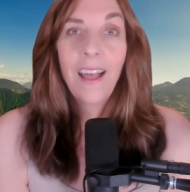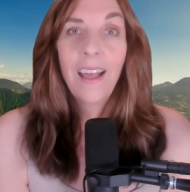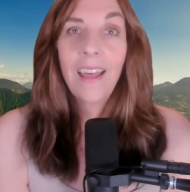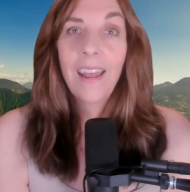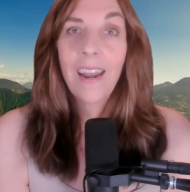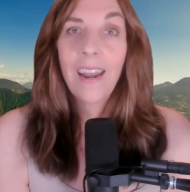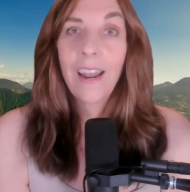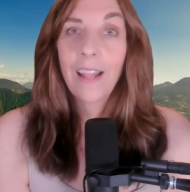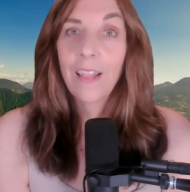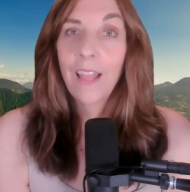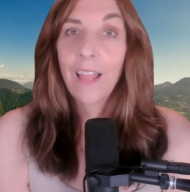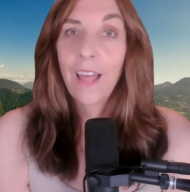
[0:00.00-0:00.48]

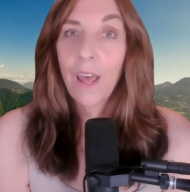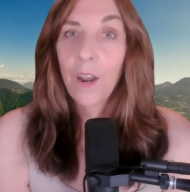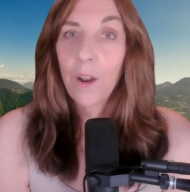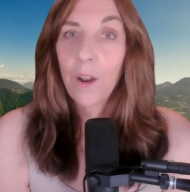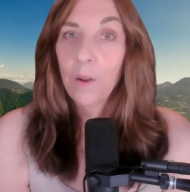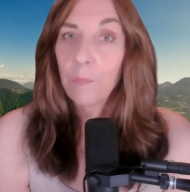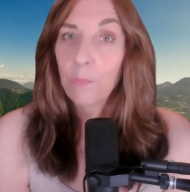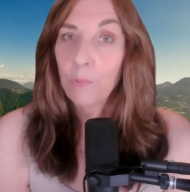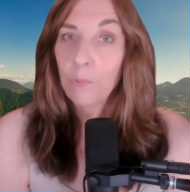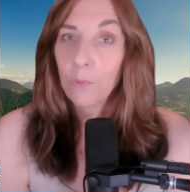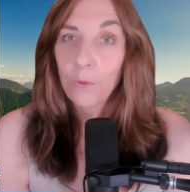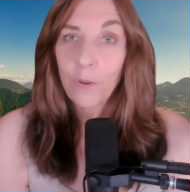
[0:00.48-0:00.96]
and a lot
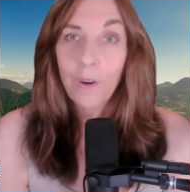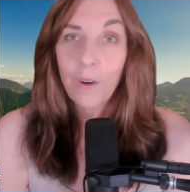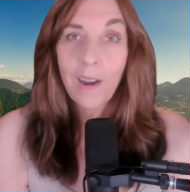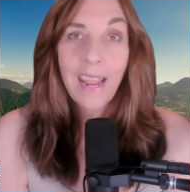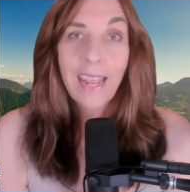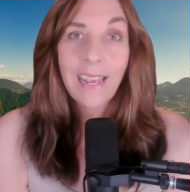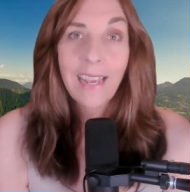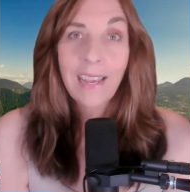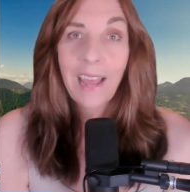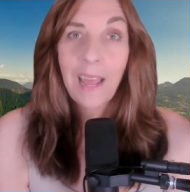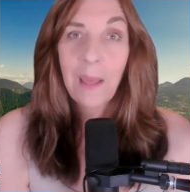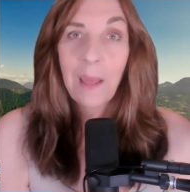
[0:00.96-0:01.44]
of
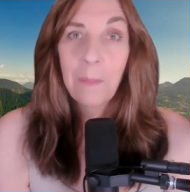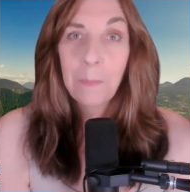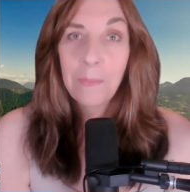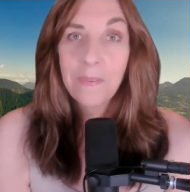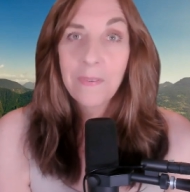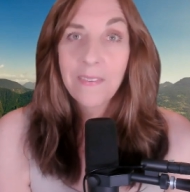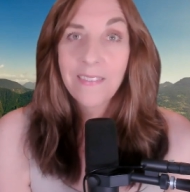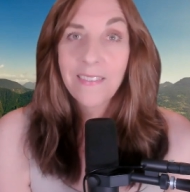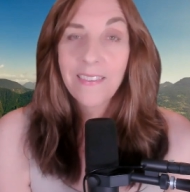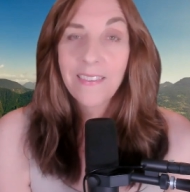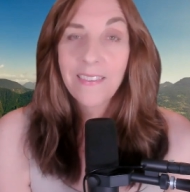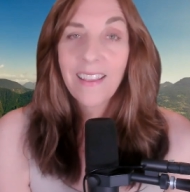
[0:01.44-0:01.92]

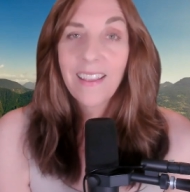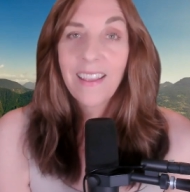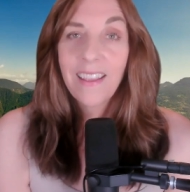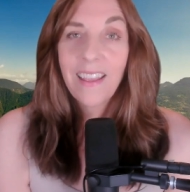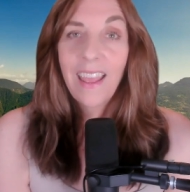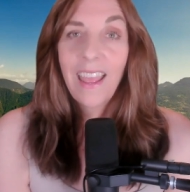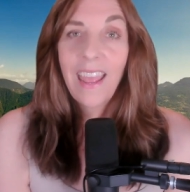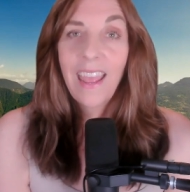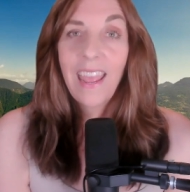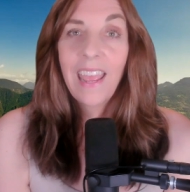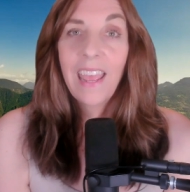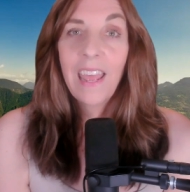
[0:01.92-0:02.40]
breakups
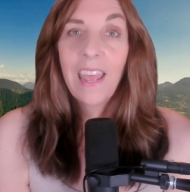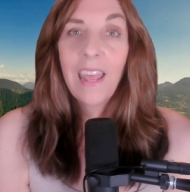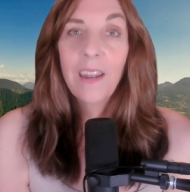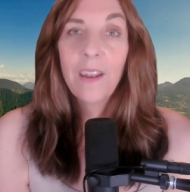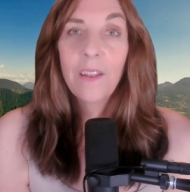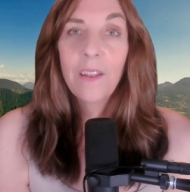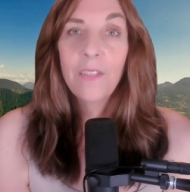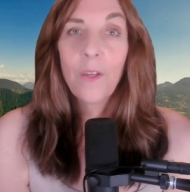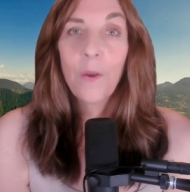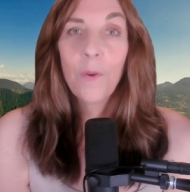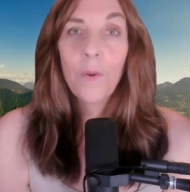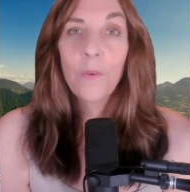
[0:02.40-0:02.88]

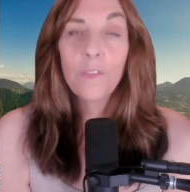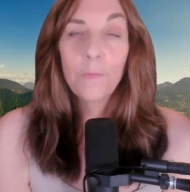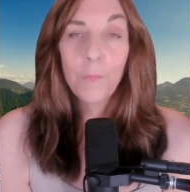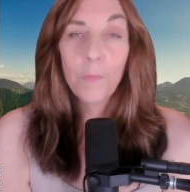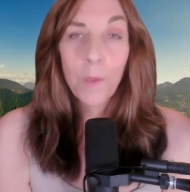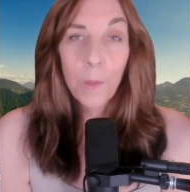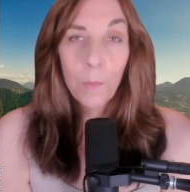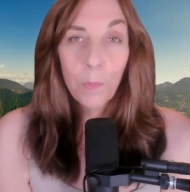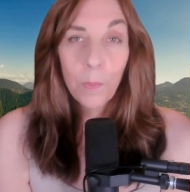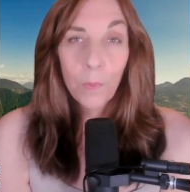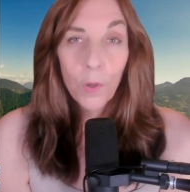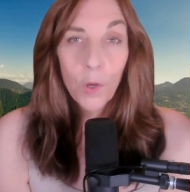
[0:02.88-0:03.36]
and those
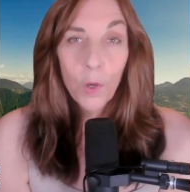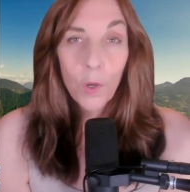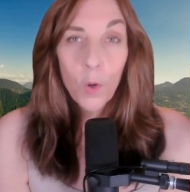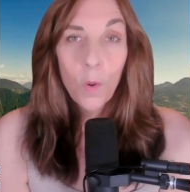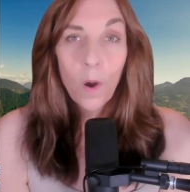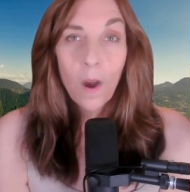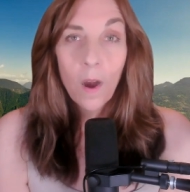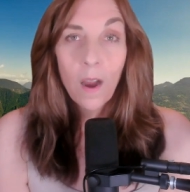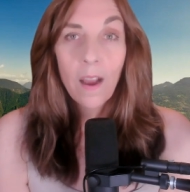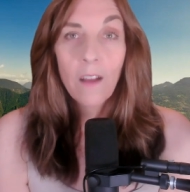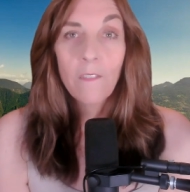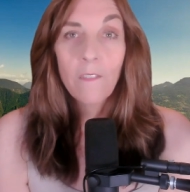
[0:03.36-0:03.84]
people who
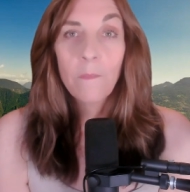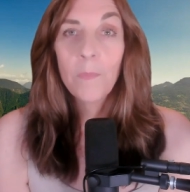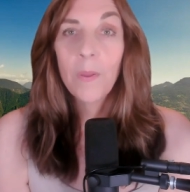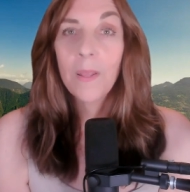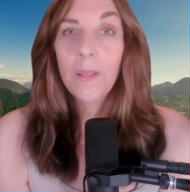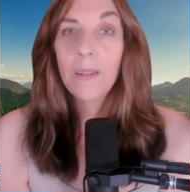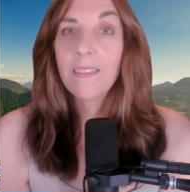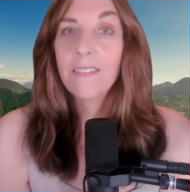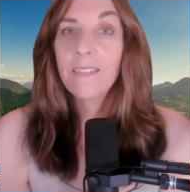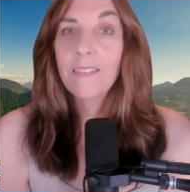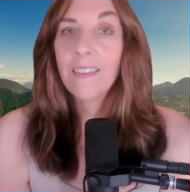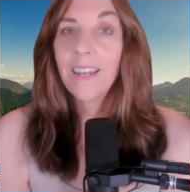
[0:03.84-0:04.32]
are
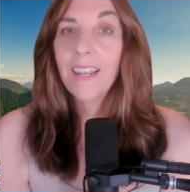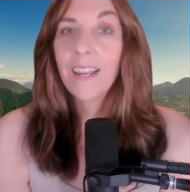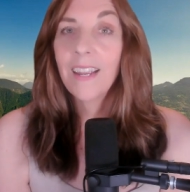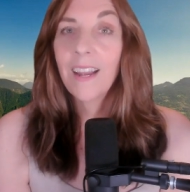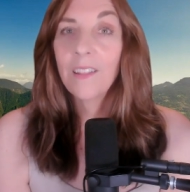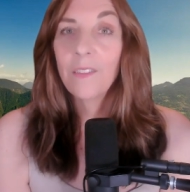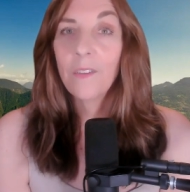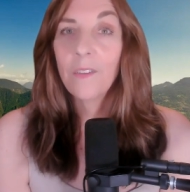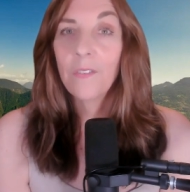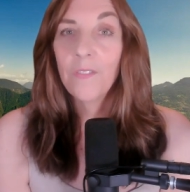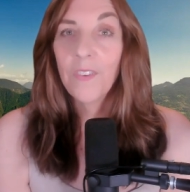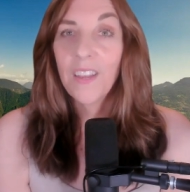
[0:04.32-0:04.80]
been sitting
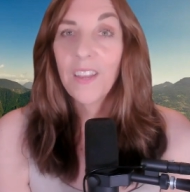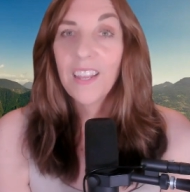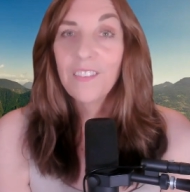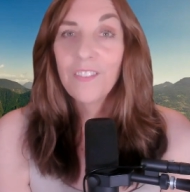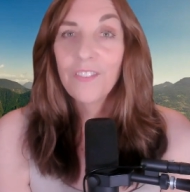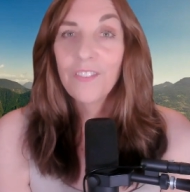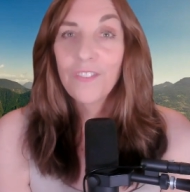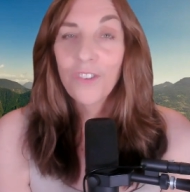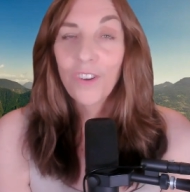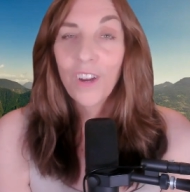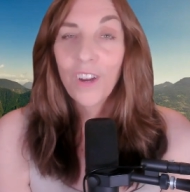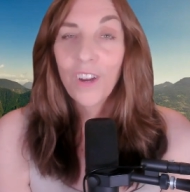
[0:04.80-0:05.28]
on the
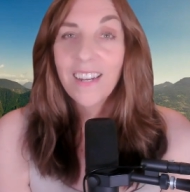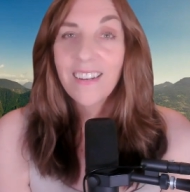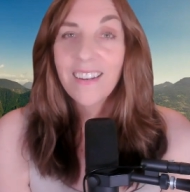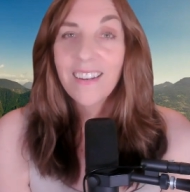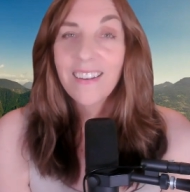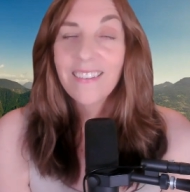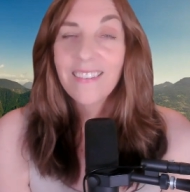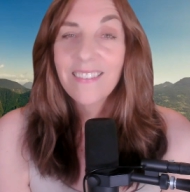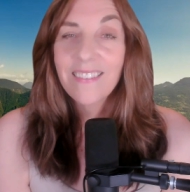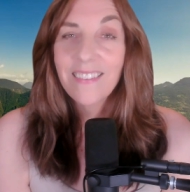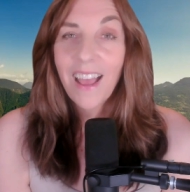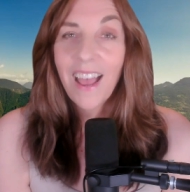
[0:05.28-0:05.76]
fence trying to
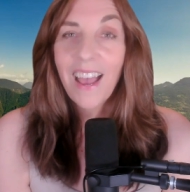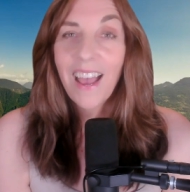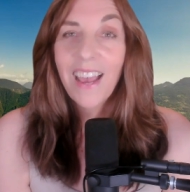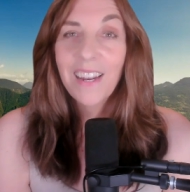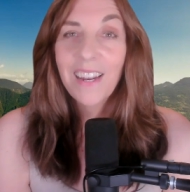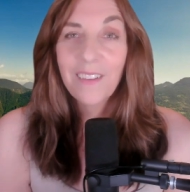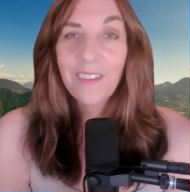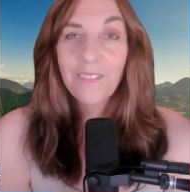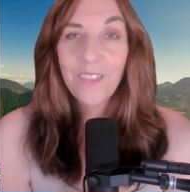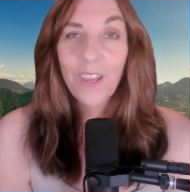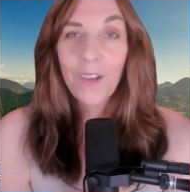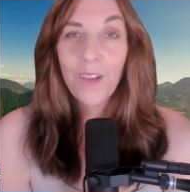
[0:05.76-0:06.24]

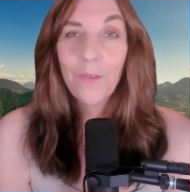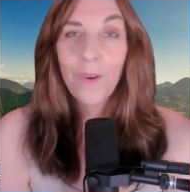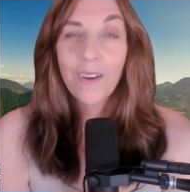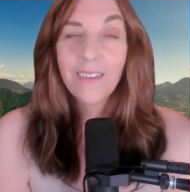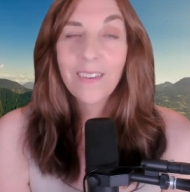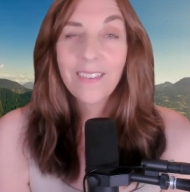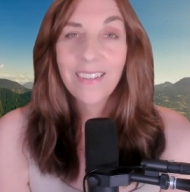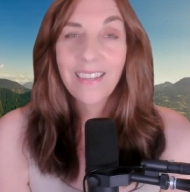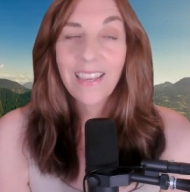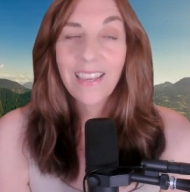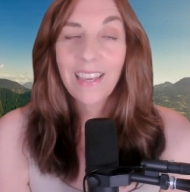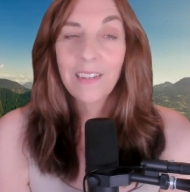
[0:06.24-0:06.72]
decide if they
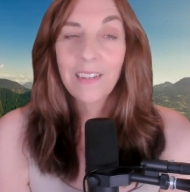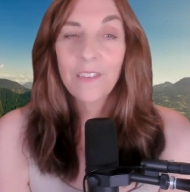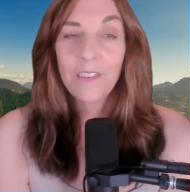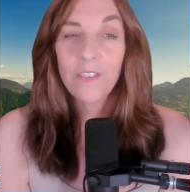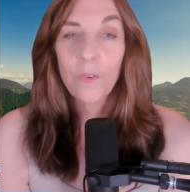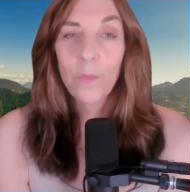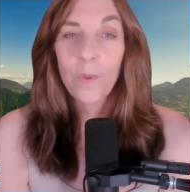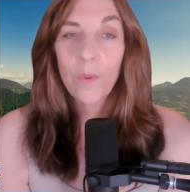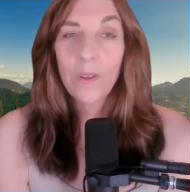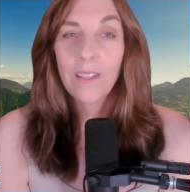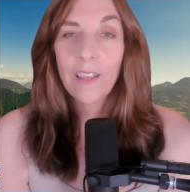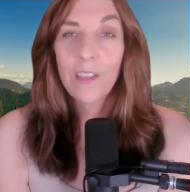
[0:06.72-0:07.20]
want to get
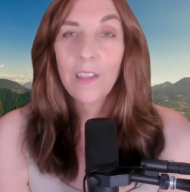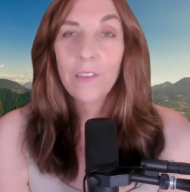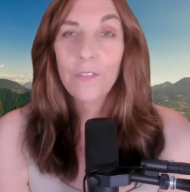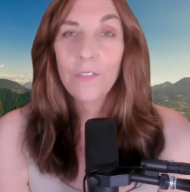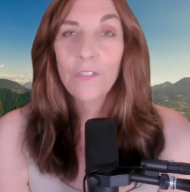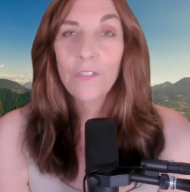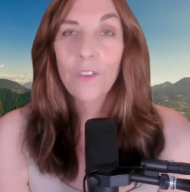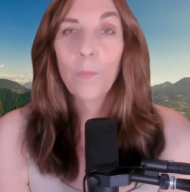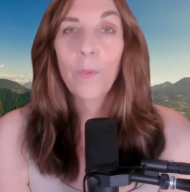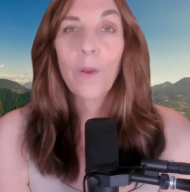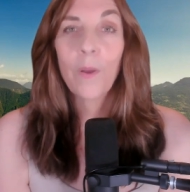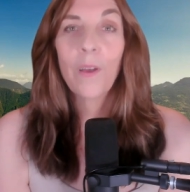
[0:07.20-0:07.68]
into a
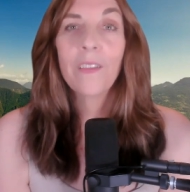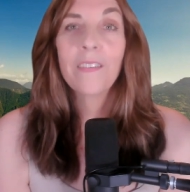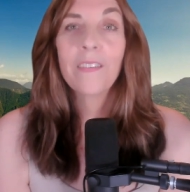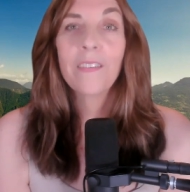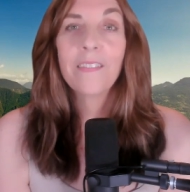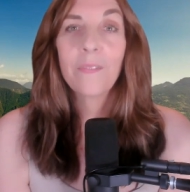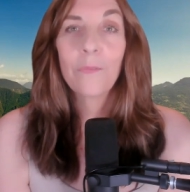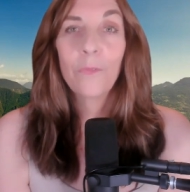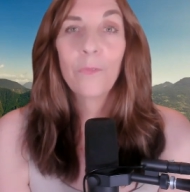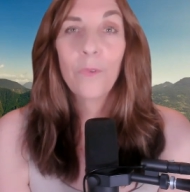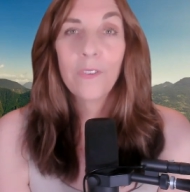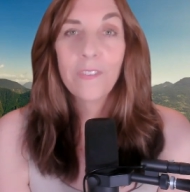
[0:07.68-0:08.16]
relationship i
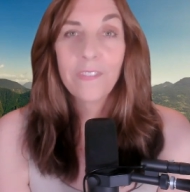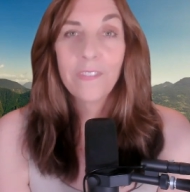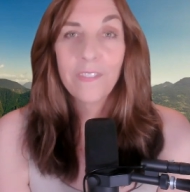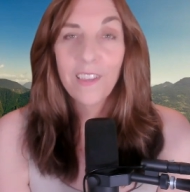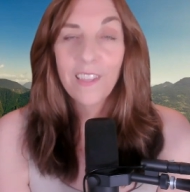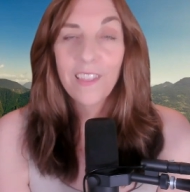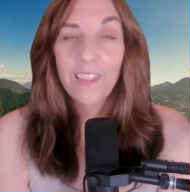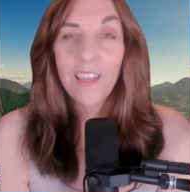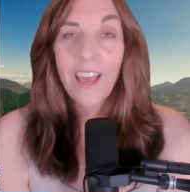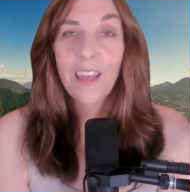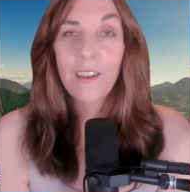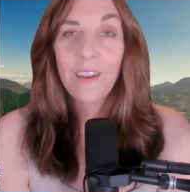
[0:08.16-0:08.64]
will
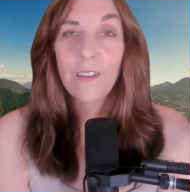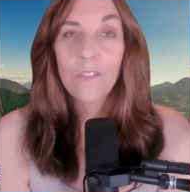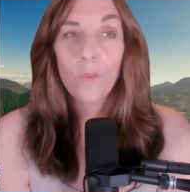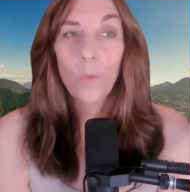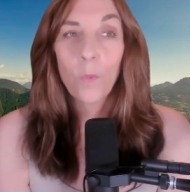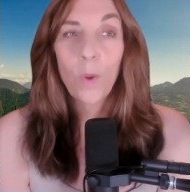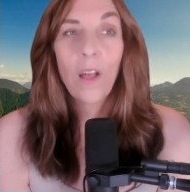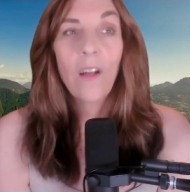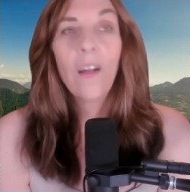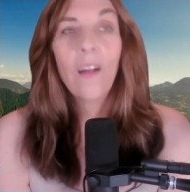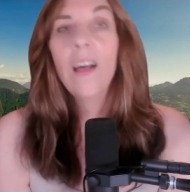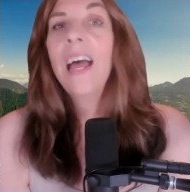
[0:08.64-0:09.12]
see that as
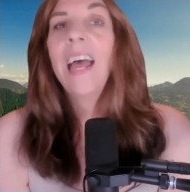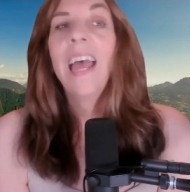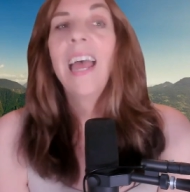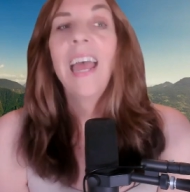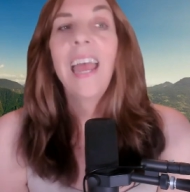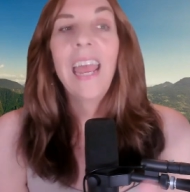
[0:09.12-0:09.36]
well.